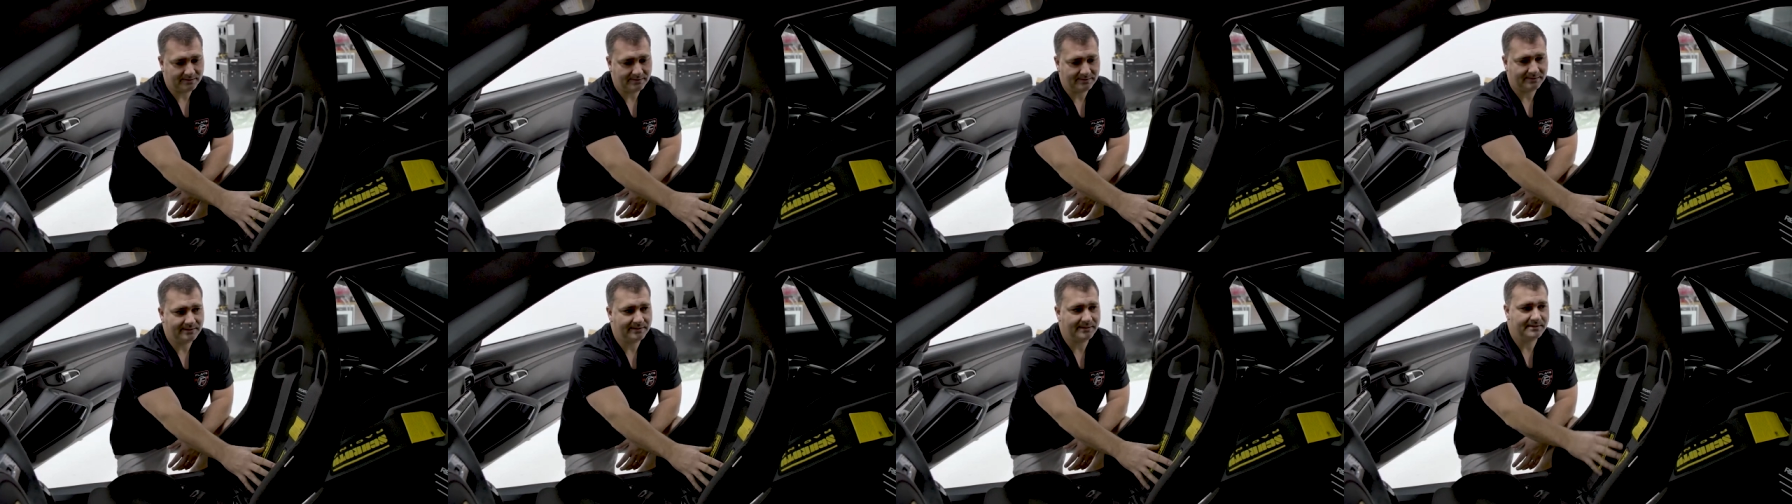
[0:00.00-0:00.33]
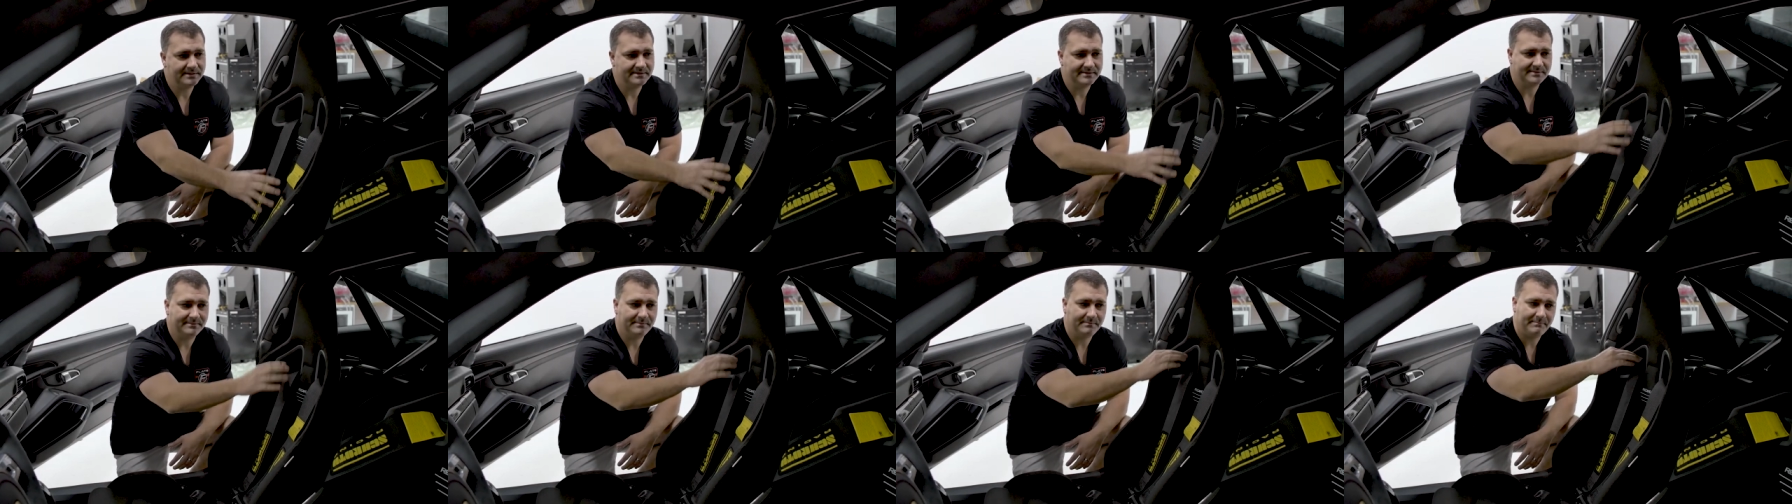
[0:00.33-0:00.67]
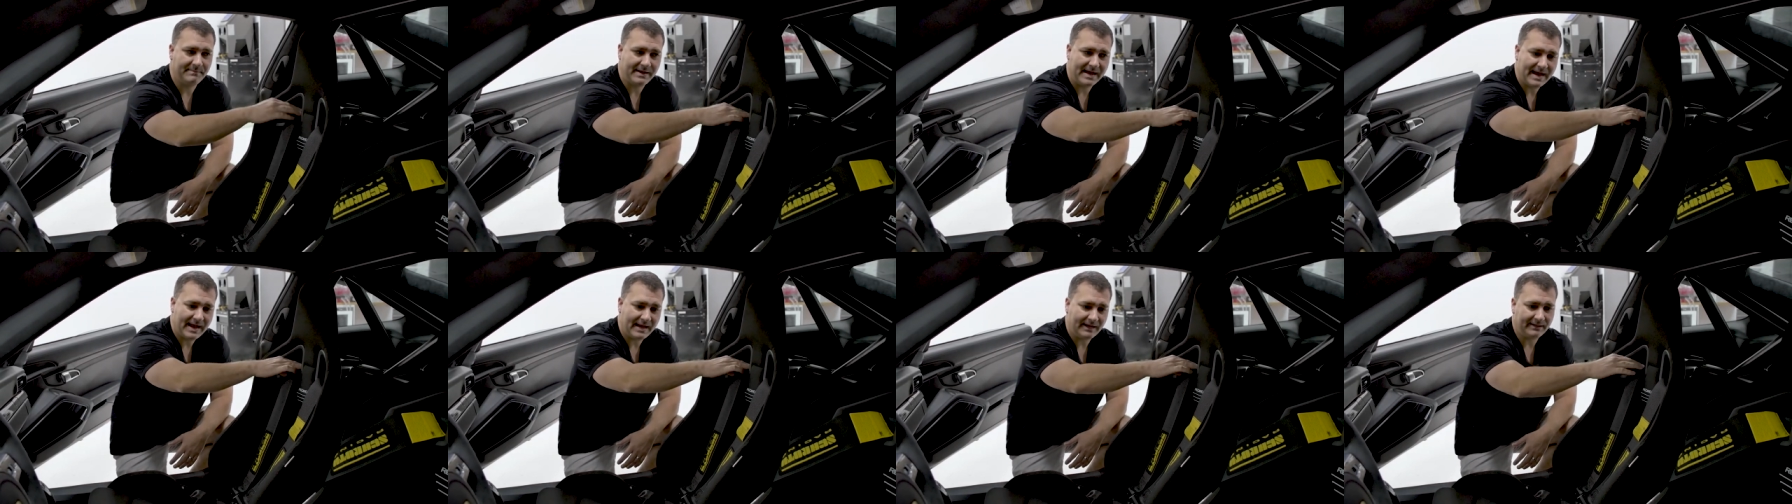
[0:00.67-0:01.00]
these
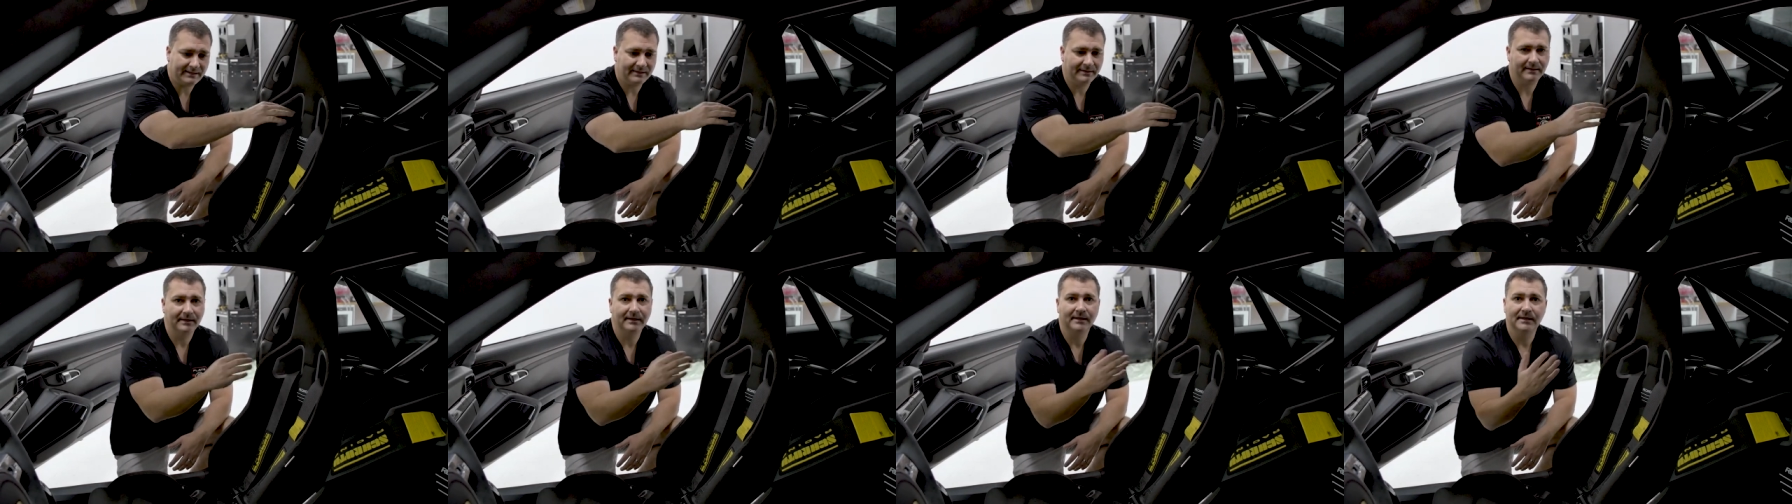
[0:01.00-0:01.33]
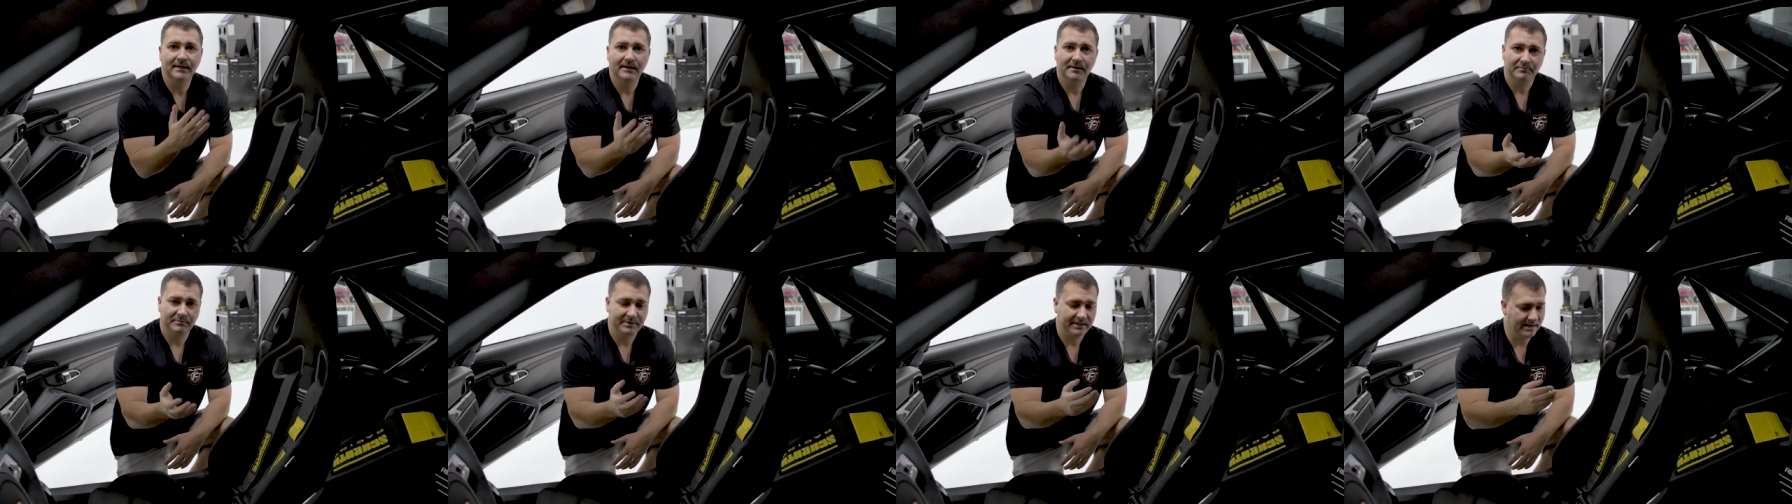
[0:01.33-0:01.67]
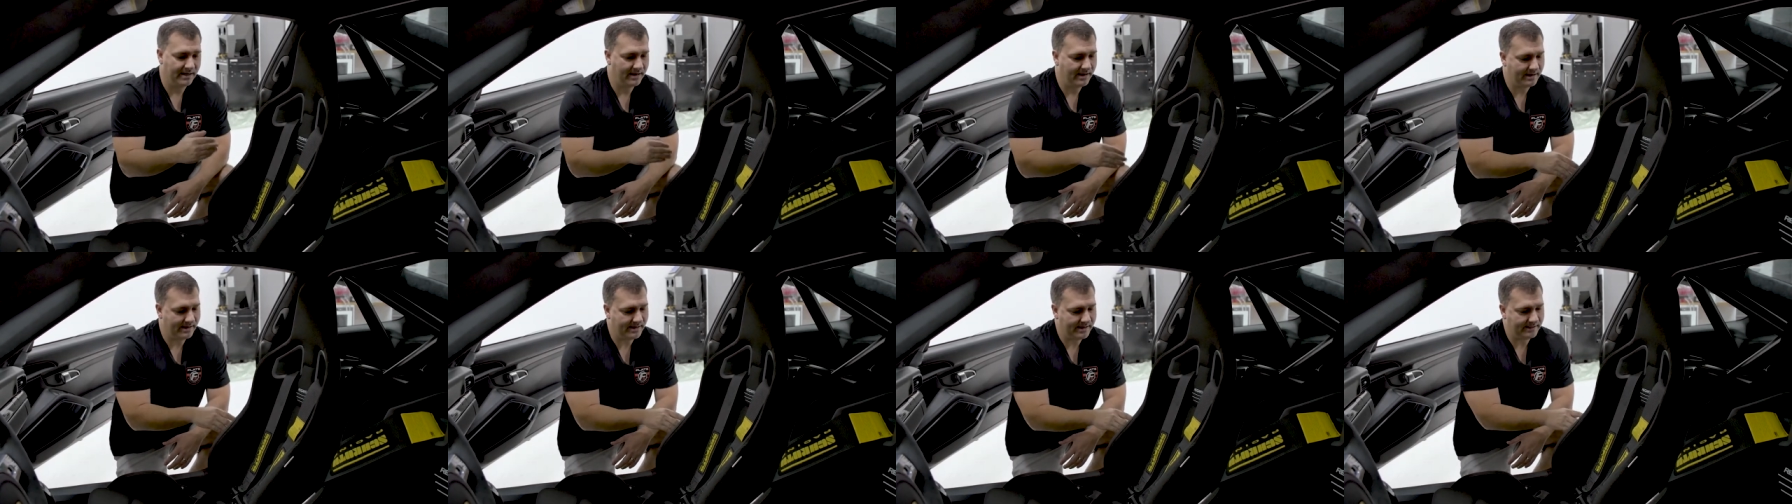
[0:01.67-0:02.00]
back
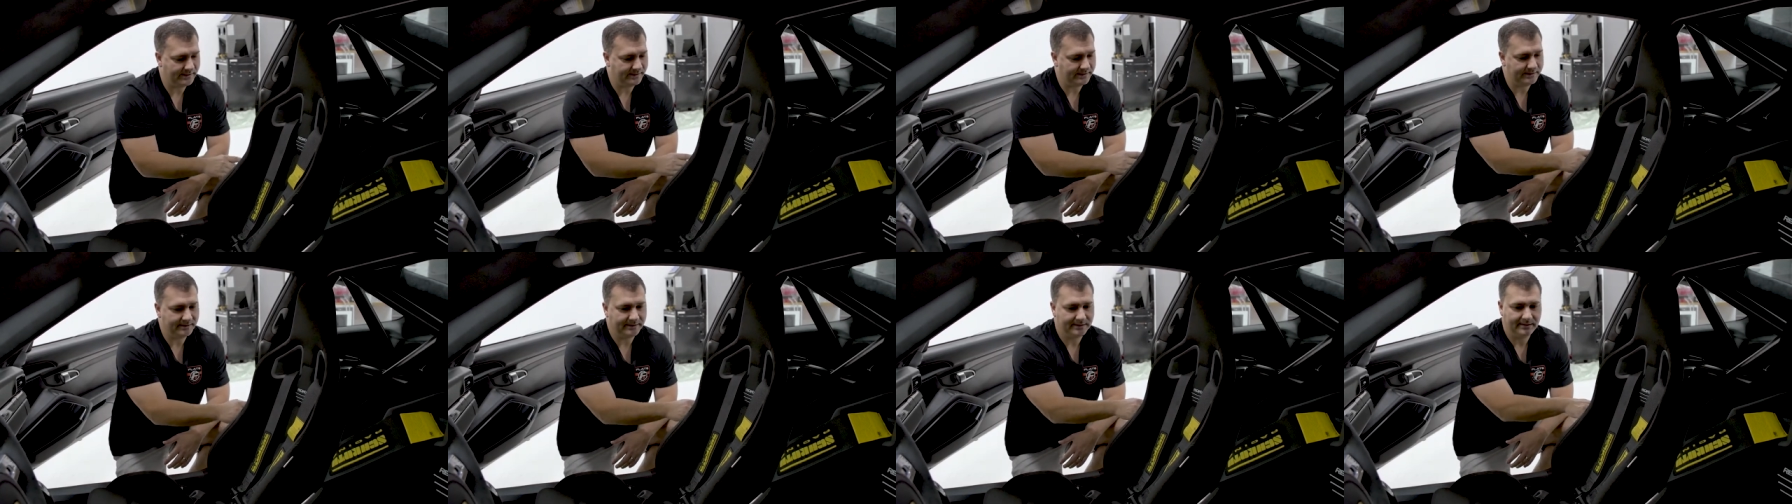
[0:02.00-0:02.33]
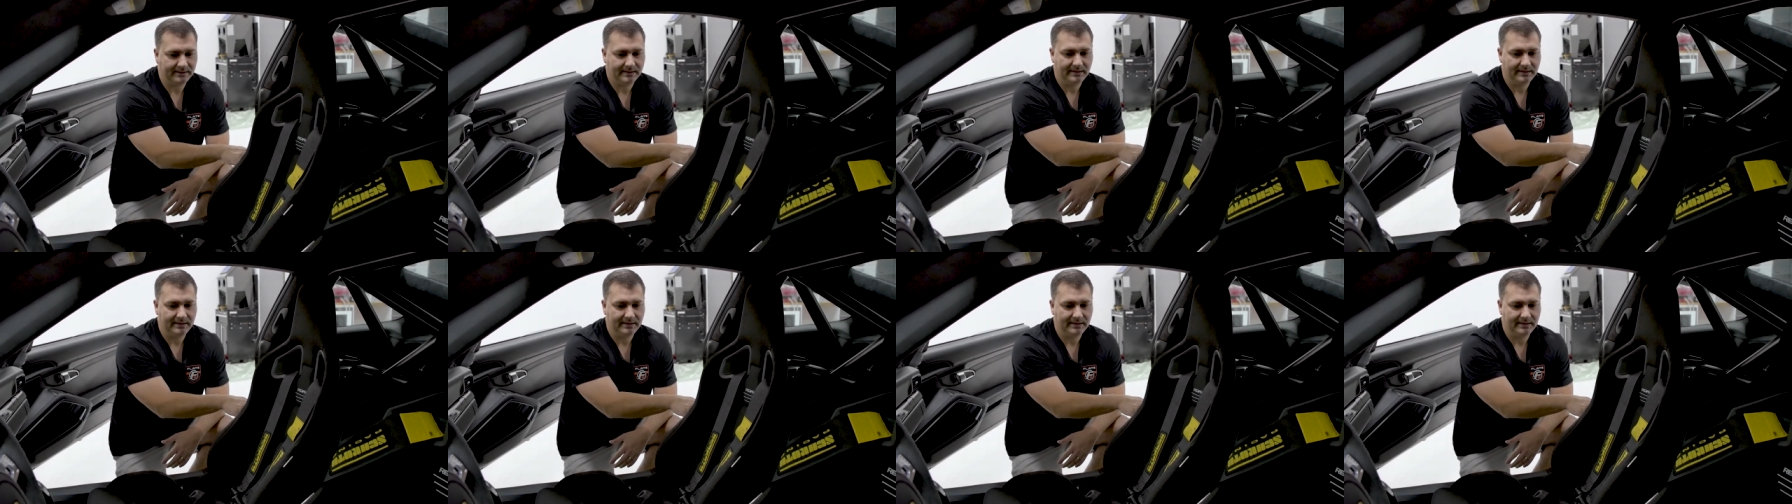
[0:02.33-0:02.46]
behind